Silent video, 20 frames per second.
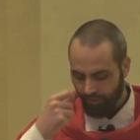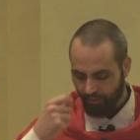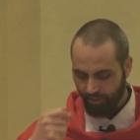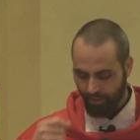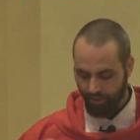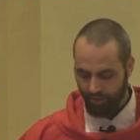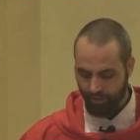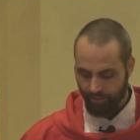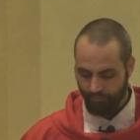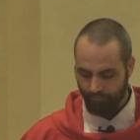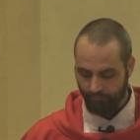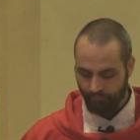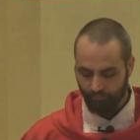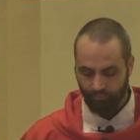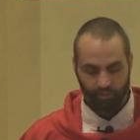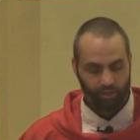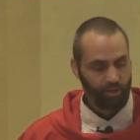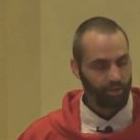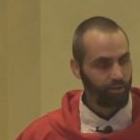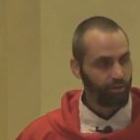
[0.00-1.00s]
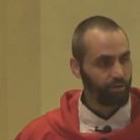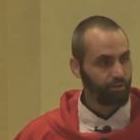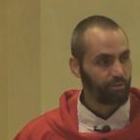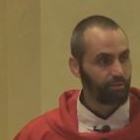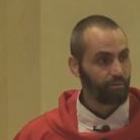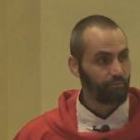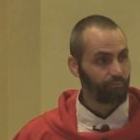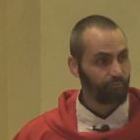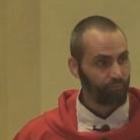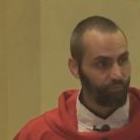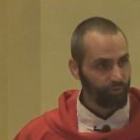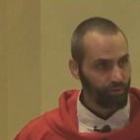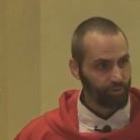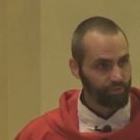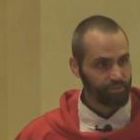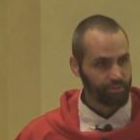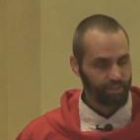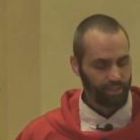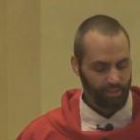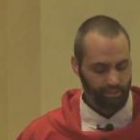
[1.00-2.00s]
um, our, the
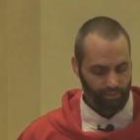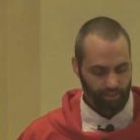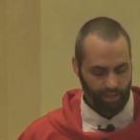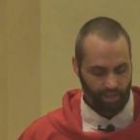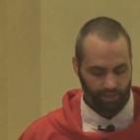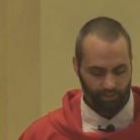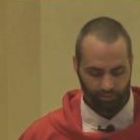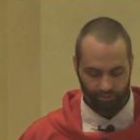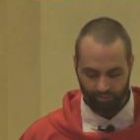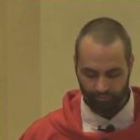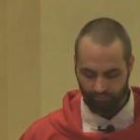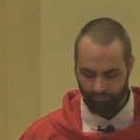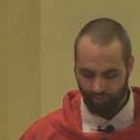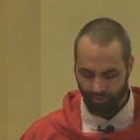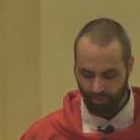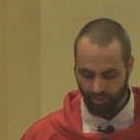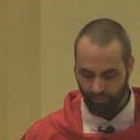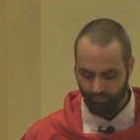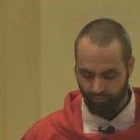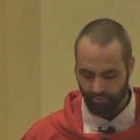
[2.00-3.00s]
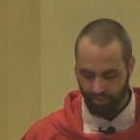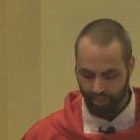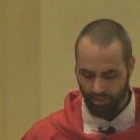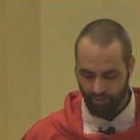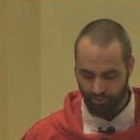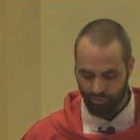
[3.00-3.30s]
first letter of St.